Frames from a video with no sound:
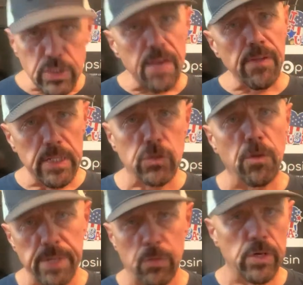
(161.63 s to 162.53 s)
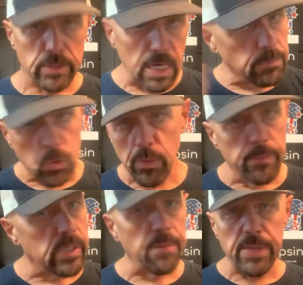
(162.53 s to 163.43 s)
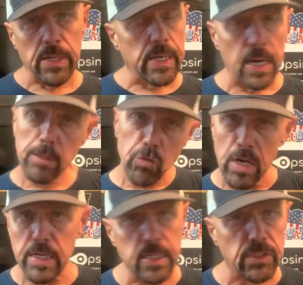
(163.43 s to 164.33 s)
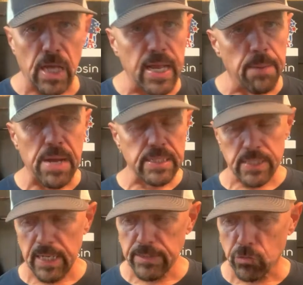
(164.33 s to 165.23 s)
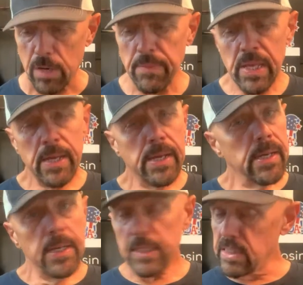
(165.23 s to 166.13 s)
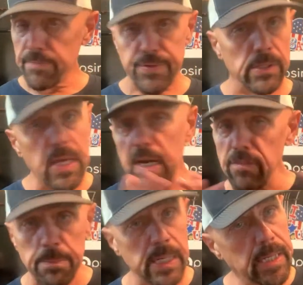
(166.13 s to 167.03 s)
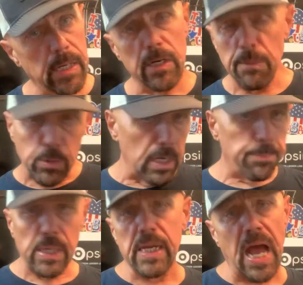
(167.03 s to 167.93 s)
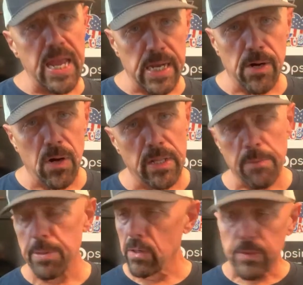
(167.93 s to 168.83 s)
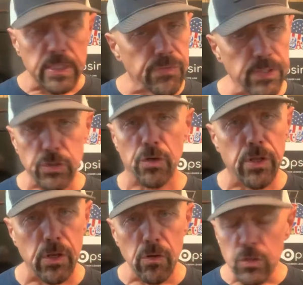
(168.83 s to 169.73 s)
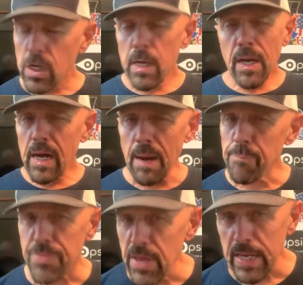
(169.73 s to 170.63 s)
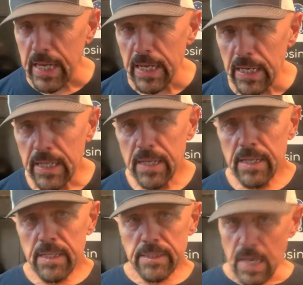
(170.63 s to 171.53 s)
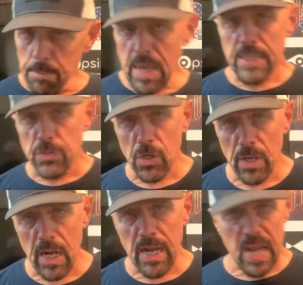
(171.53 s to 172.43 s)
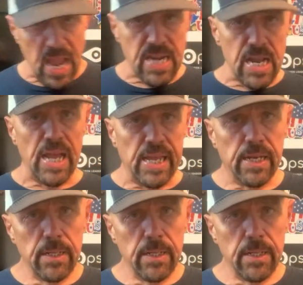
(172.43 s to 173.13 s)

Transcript: giving this to me in real time. So we were communicating, trying to decide about tonight's trip. He said, Phil, get everybody geared up. We're going to put kite gear on the boat. These fish are huge. I'm thinking that it might turn on at night.